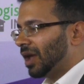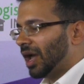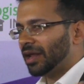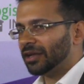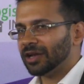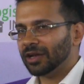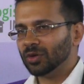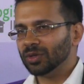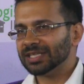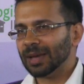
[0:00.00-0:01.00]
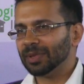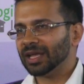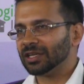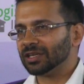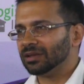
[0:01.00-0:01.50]
and I try to do this
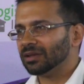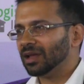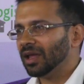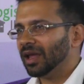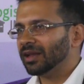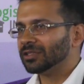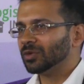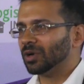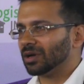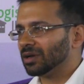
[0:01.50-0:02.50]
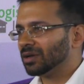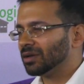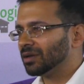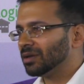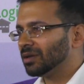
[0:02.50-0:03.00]
application, it doesn't work
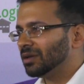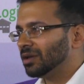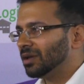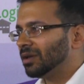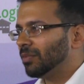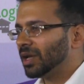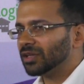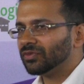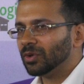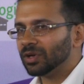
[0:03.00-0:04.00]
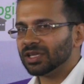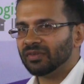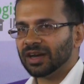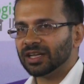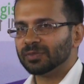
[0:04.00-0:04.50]
because
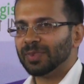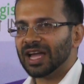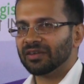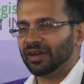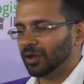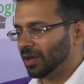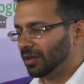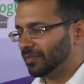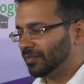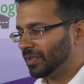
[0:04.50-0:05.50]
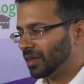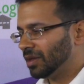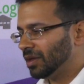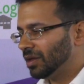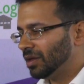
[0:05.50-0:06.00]
fluorosurfactants pack very well.
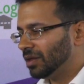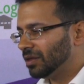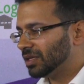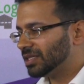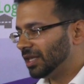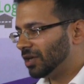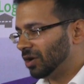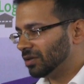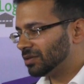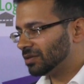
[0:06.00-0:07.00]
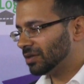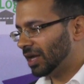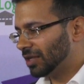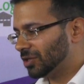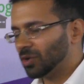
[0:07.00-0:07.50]
The silicons,
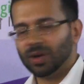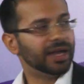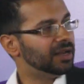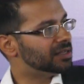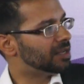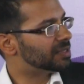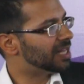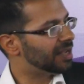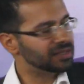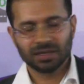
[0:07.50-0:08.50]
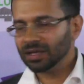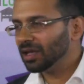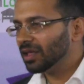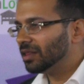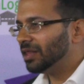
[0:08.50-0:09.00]
I'll just go ahead in some slides,
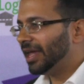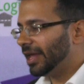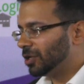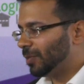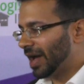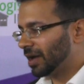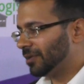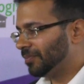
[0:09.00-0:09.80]
they hate to pack.